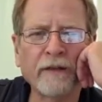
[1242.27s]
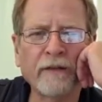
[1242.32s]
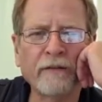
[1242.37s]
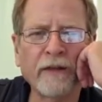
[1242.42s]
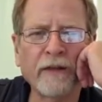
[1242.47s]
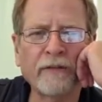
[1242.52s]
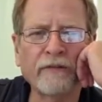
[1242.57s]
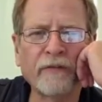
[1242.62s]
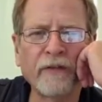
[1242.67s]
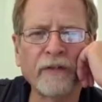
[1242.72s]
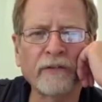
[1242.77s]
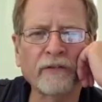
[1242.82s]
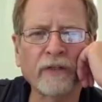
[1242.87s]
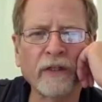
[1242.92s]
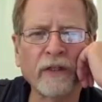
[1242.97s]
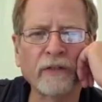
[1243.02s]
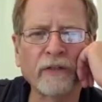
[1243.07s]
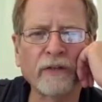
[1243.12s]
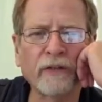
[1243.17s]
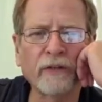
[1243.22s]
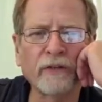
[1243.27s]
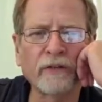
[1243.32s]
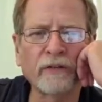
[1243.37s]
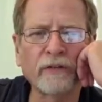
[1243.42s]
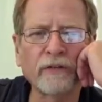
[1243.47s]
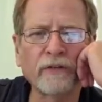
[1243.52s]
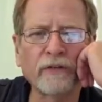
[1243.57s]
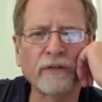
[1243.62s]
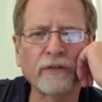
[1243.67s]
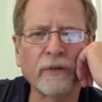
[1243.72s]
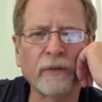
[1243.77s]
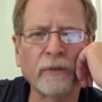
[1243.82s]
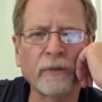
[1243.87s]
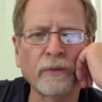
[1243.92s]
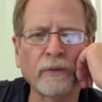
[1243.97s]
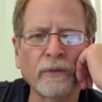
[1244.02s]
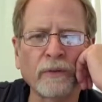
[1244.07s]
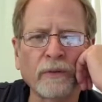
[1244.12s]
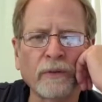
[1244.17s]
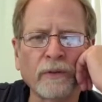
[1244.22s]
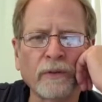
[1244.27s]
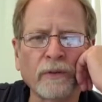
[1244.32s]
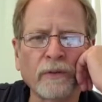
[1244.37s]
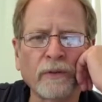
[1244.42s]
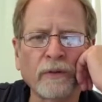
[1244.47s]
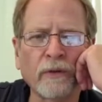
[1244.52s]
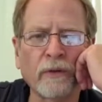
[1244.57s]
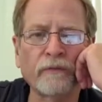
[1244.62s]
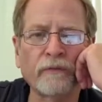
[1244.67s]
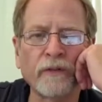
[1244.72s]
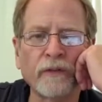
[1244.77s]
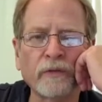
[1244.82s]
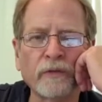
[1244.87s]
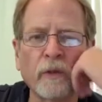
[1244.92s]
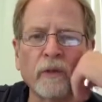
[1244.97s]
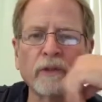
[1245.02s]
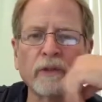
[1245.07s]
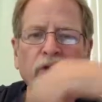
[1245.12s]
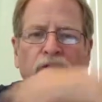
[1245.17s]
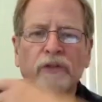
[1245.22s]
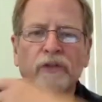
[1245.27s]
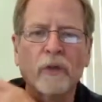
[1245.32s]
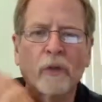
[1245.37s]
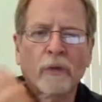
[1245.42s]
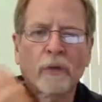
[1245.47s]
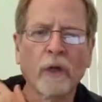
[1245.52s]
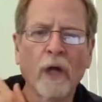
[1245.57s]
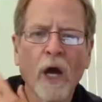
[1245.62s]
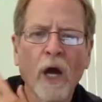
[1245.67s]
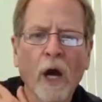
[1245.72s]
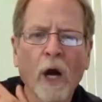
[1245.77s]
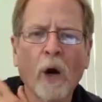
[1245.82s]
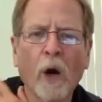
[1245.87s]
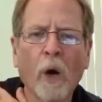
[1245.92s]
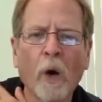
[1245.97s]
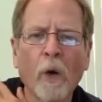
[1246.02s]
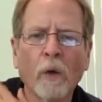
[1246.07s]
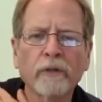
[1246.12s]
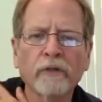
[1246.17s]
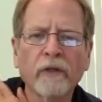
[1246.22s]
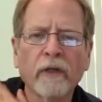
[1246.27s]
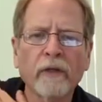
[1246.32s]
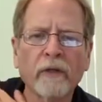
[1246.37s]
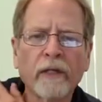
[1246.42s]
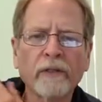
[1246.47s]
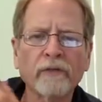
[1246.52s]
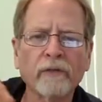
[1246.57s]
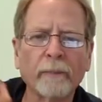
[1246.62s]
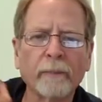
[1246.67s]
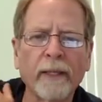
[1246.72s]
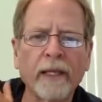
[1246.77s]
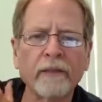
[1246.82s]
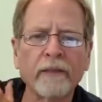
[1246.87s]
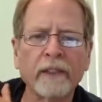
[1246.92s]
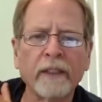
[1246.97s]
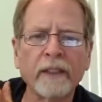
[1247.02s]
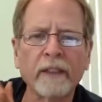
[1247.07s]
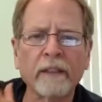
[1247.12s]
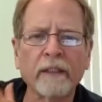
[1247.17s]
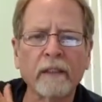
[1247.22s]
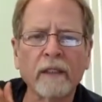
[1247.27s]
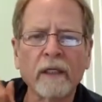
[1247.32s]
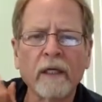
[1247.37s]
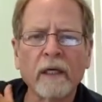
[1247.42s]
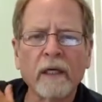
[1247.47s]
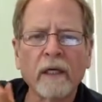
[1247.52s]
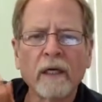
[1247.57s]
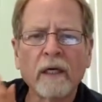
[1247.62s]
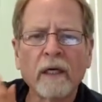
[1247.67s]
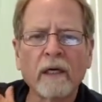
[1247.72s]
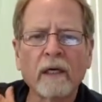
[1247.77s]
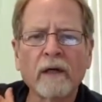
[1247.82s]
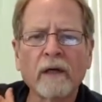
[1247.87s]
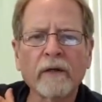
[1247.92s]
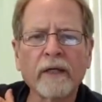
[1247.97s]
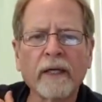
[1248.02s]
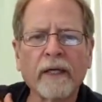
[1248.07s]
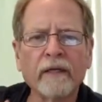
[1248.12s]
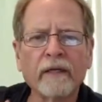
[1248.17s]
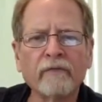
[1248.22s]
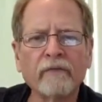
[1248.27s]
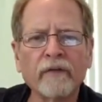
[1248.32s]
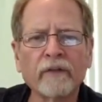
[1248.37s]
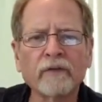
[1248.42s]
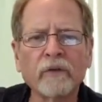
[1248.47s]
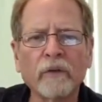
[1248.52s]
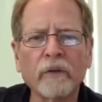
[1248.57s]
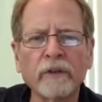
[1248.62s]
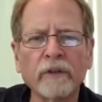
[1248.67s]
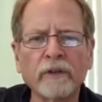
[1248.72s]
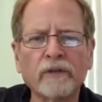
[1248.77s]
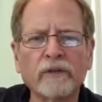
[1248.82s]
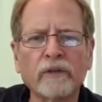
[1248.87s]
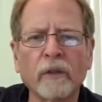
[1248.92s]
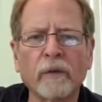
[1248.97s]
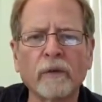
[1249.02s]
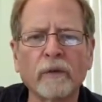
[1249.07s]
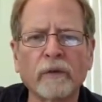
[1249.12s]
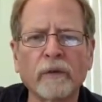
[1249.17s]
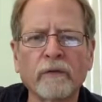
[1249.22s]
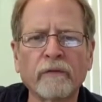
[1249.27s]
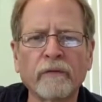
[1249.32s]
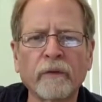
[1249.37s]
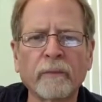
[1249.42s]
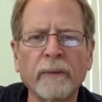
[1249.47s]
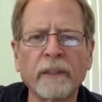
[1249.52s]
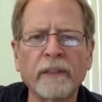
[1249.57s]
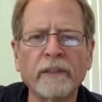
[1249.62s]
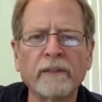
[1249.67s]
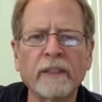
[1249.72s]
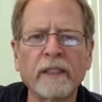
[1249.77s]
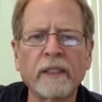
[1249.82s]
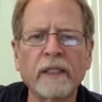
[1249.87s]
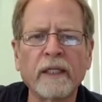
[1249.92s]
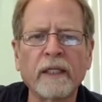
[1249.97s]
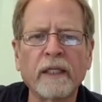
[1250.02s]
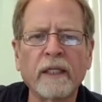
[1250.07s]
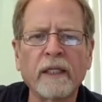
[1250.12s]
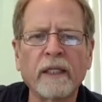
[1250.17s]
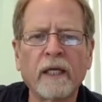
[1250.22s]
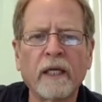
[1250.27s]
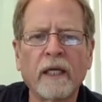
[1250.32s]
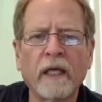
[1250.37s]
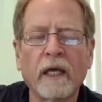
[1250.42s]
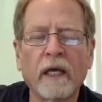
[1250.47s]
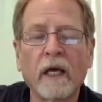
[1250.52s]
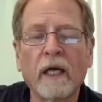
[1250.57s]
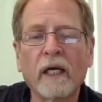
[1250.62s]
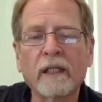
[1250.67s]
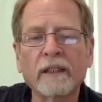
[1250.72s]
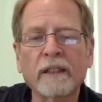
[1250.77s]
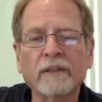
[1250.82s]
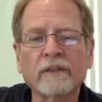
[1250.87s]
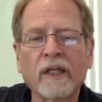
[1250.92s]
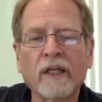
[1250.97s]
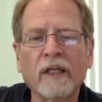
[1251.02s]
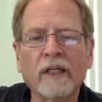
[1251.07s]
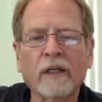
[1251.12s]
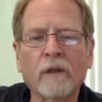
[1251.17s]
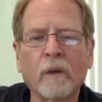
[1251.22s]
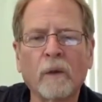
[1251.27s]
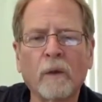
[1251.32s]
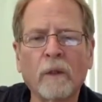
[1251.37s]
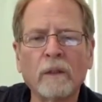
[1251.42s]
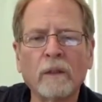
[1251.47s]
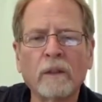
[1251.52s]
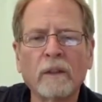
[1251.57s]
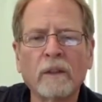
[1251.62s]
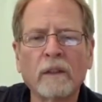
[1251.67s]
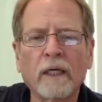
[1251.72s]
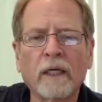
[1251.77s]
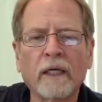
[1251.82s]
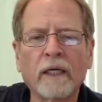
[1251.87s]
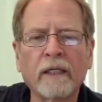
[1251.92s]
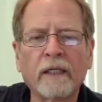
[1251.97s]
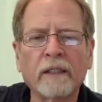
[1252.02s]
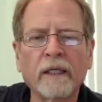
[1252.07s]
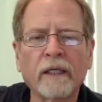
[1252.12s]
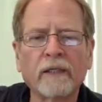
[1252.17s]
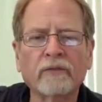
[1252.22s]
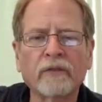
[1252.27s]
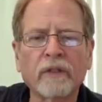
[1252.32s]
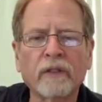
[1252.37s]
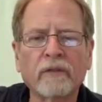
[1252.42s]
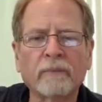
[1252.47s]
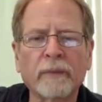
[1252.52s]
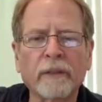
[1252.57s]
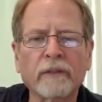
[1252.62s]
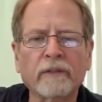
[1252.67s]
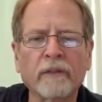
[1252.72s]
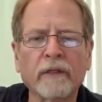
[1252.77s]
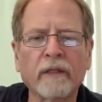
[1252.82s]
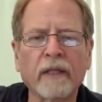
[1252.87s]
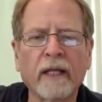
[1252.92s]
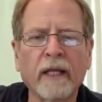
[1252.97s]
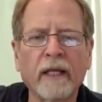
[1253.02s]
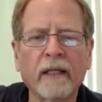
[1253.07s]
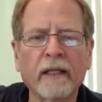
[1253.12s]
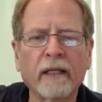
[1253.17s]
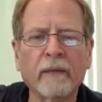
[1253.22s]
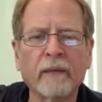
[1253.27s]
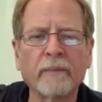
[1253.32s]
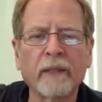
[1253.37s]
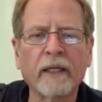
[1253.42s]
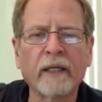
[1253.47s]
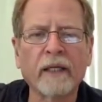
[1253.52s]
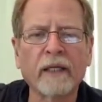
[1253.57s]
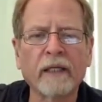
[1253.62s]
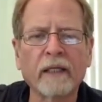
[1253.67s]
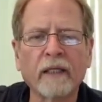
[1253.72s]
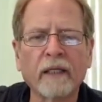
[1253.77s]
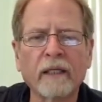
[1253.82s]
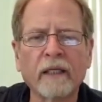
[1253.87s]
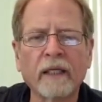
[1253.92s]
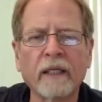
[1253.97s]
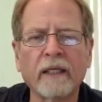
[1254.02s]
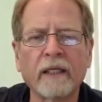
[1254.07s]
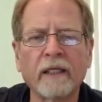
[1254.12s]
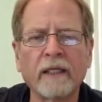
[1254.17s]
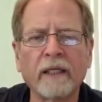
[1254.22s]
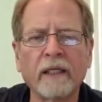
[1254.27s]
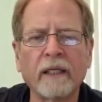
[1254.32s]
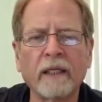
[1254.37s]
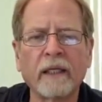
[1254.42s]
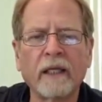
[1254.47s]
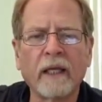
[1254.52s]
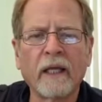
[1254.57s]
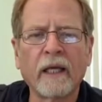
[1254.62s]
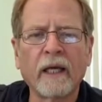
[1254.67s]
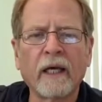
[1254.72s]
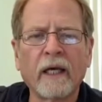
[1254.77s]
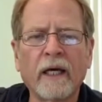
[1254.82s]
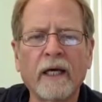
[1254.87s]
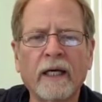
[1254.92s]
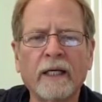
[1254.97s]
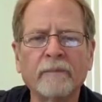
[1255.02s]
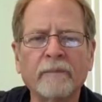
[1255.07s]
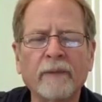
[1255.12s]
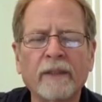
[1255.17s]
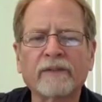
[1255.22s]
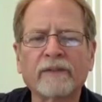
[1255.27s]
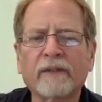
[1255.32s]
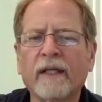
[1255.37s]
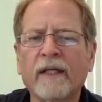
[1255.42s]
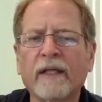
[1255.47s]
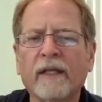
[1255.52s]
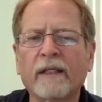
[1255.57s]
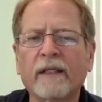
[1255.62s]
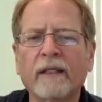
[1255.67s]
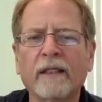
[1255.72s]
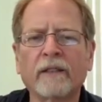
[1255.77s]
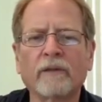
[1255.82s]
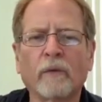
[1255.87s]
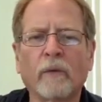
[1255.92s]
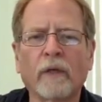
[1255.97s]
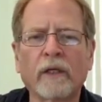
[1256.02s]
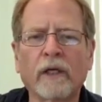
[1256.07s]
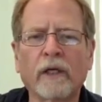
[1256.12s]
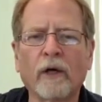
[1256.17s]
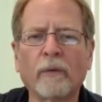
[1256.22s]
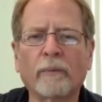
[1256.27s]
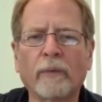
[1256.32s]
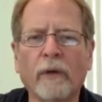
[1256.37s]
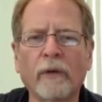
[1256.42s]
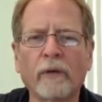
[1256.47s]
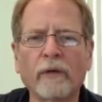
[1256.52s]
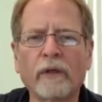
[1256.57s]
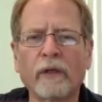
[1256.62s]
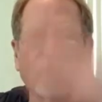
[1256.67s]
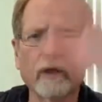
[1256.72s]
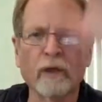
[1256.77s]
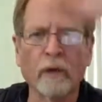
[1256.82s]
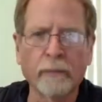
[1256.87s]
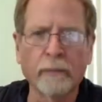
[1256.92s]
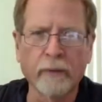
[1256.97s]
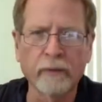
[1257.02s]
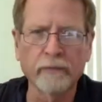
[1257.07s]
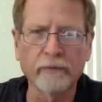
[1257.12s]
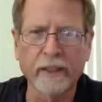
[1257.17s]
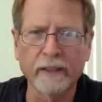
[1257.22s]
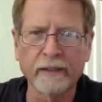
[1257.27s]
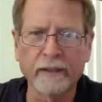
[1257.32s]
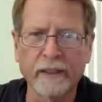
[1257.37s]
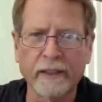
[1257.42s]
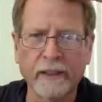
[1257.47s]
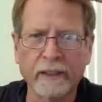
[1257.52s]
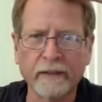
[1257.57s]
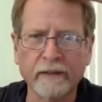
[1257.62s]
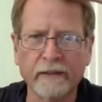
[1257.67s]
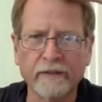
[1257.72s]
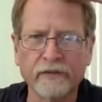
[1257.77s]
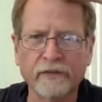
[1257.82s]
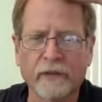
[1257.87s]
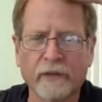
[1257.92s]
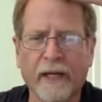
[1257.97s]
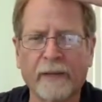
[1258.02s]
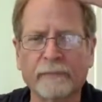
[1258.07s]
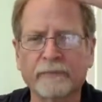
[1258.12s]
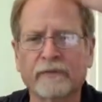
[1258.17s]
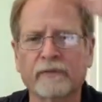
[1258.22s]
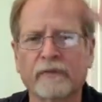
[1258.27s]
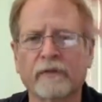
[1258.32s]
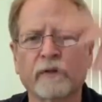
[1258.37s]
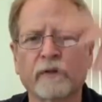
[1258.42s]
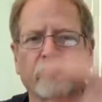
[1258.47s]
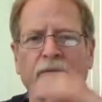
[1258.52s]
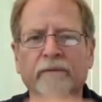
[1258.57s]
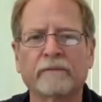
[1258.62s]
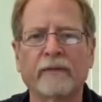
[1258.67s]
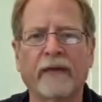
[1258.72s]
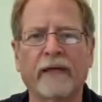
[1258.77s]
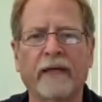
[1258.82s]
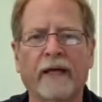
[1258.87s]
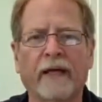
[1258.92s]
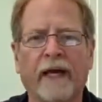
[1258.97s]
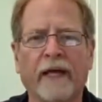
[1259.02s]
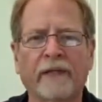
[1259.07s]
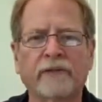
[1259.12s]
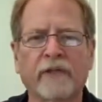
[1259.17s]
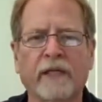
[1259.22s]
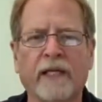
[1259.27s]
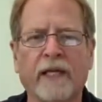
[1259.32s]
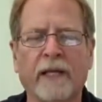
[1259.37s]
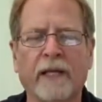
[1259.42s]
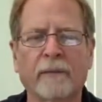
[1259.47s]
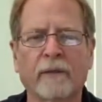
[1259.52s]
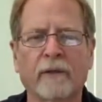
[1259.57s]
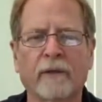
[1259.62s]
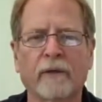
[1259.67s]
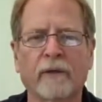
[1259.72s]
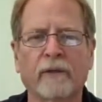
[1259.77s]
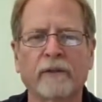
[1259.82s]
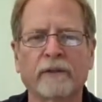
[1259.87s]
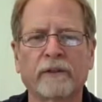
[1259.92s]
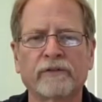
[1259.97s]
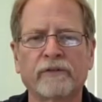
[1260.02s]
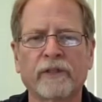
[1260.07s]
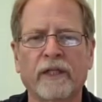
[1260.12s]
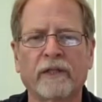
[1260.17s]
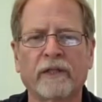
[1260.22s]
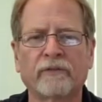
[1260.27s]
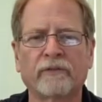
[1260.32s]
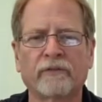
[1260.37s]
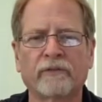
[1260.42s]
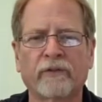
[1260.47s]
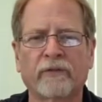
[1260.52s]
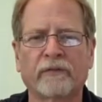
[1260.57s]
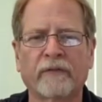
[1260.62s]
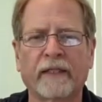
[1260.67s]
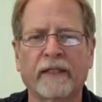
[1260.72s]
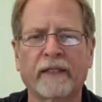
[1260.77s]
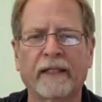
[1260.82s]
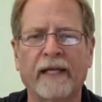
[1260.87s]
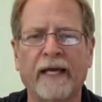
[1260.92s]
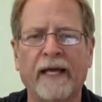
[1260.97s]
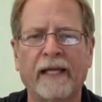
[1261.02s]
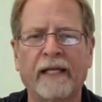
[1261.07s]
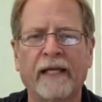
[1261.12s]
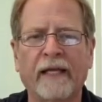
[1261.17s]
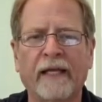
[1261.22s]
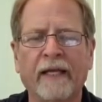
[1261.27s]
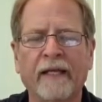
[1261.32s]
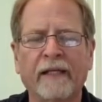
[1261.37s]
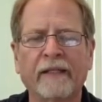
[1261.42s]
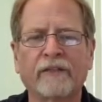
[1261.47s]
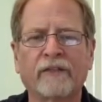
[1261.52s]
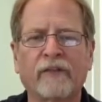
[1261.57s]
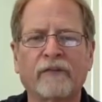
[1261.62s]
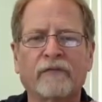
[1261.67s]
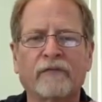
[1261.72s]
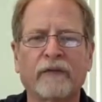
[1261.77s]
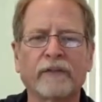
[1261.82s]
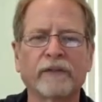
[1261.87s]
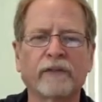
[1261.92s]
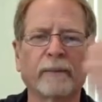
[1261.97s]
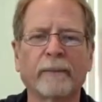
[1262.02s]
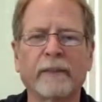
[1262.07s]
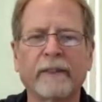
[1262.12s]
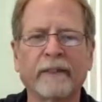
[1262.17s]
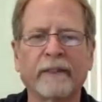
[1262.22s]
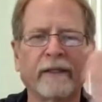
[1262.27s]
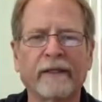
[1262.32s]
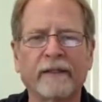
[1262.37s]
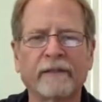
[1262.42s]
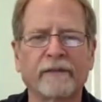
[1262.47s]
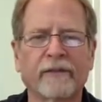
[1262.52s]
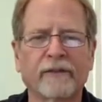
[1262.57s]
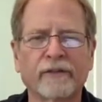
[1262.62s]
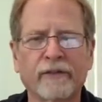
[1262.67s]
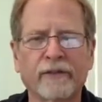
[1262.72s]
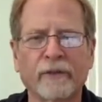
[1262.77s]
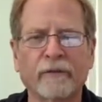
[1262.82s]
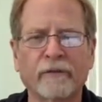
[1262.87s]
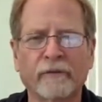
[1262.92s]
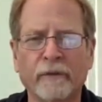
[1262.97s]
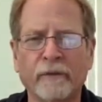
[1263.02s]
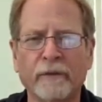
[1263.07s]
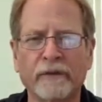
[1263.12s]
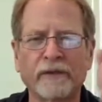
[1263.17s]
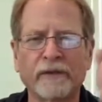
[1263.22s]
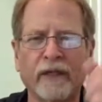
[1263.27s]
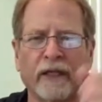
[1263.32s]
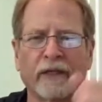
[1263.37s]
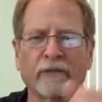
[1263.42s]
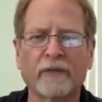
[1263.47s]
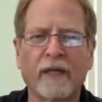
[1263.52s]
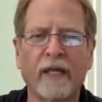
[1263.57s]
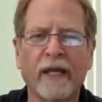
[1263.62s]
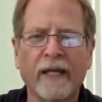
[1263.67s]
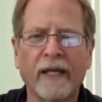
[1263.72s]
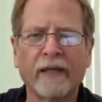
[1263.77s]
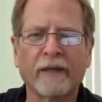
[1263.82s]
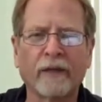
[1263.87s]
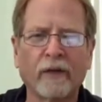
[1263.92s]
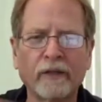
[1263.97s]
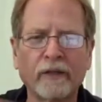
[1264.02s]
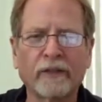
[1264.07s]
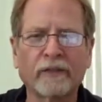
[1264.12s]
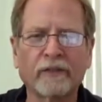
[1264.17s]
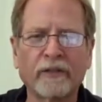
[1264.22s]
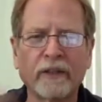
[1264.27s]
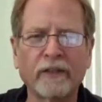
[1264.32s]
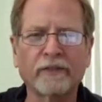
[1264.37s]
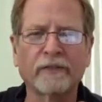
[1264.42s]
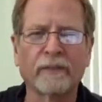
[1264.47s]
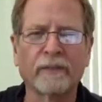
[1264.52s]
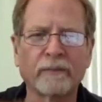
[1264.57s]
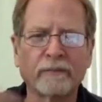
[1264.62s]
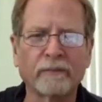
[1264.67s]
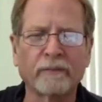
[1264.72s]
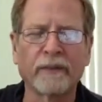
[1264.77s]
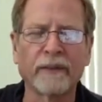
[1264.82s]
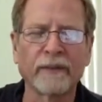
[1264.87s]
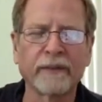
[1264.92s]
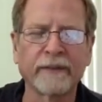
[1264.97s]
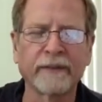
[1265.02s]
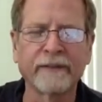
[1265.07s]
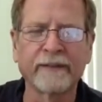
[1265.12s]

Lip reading: fits under the shoulder, or fits on the shoulder. Oh, it's a mount here. Okay, fits on the shoulder of your BCD. Oh, that's kind of cool. Yeah, send a picture of that. That'd be kind of neat. That's kind of getting into what GoPro, GoPro's got the straps for action camera go on the chest, stuff like that. You see fishermen that are shooting from the chest, and all you see is a reel, and